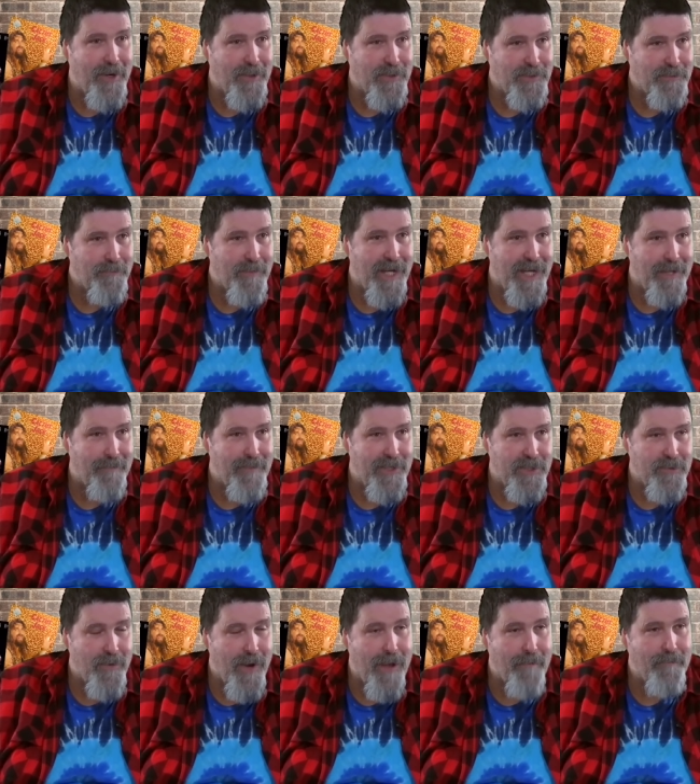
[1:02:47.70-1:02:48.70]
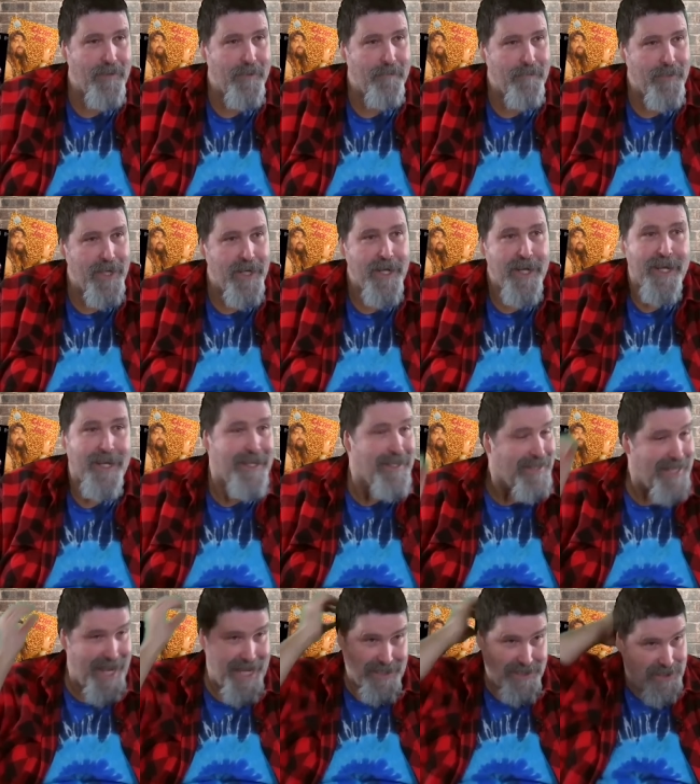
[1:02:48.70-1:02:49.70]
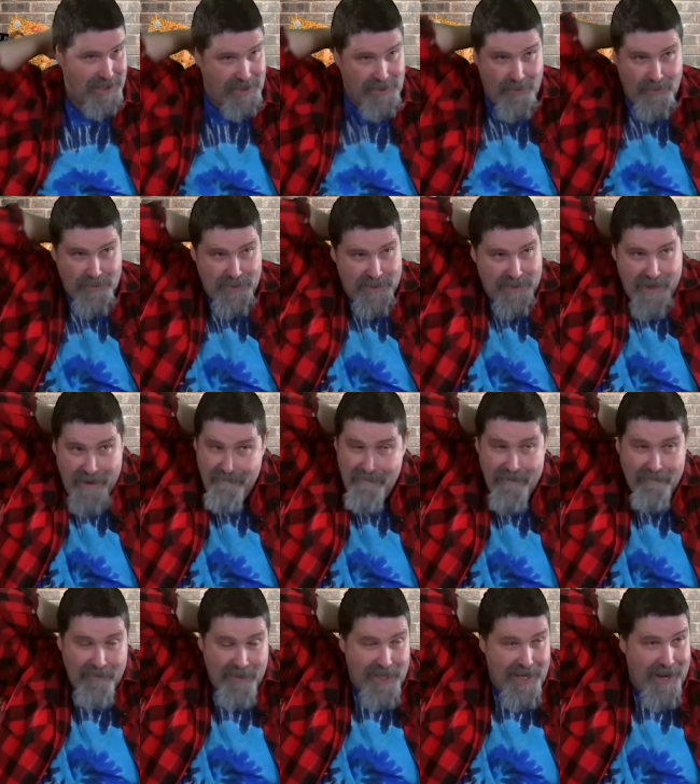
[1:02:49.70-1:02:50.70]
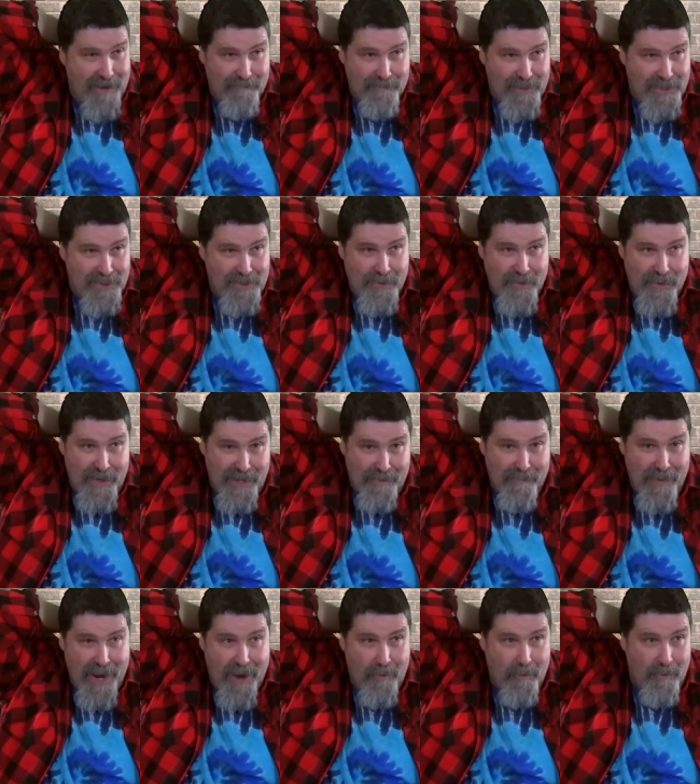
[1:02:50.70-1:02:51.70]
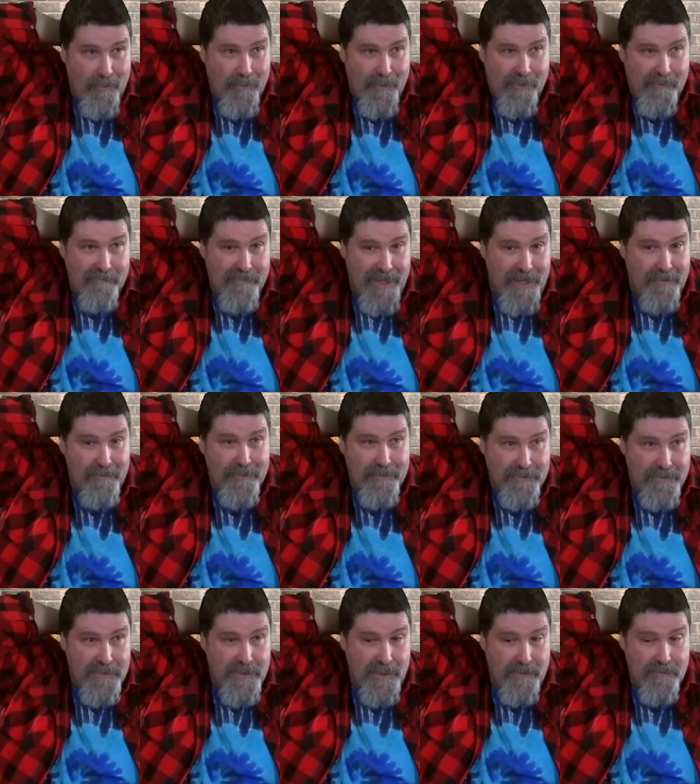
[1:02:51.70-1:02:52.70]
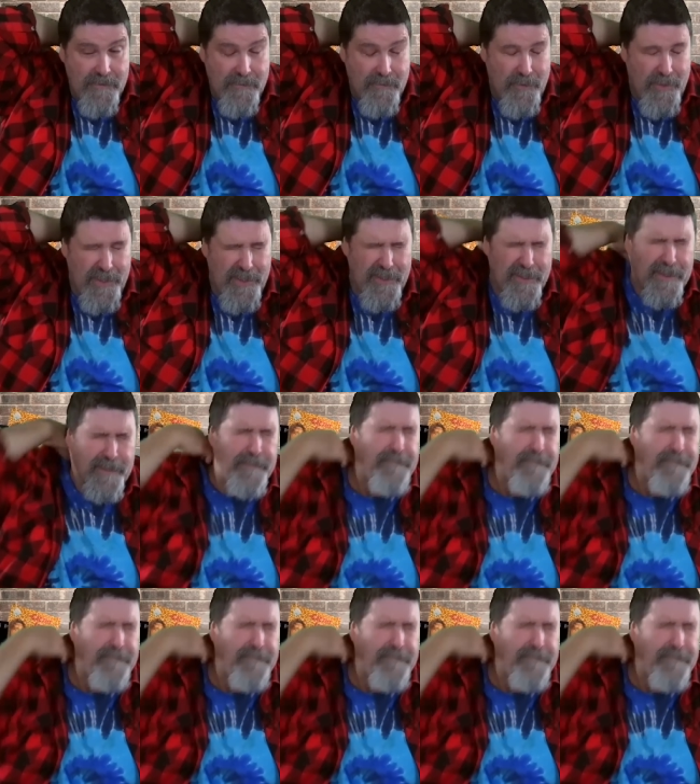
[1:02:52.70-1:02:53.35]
wow. spin him, and drop him. But that's the closest I've ever come to doing a power move, and it was it was pretty good.